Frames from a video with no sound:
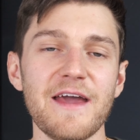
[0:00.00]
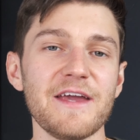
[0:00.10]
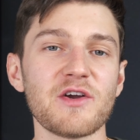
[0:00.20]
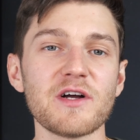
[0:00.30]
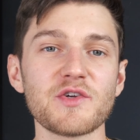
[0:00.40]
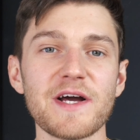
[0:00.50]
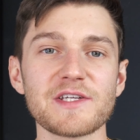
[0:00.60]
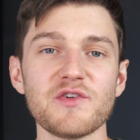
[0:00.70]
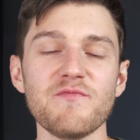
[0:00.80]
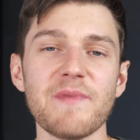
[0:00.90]
in
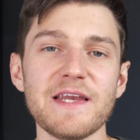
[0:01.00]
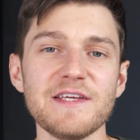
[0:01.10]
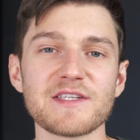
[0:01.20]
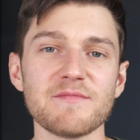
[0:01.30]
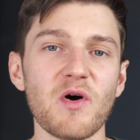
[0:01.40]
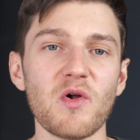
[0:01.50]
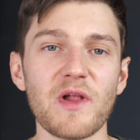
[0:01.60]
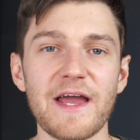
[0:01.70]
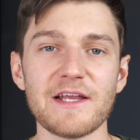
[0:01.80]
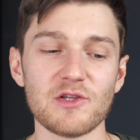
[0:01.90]
contrast to many
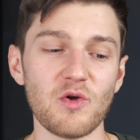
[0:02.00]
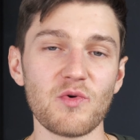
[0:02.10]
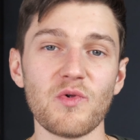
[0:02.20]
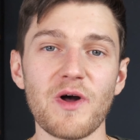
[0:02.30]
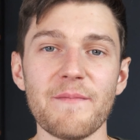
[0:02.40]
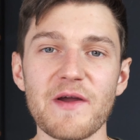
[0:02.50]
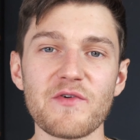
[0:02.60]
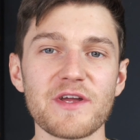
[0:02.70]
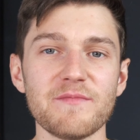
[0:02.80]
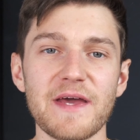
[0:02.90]
small and local
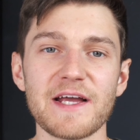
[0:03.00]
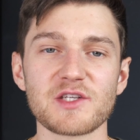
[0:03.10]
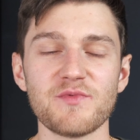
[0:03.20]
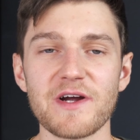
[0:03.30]
American banks,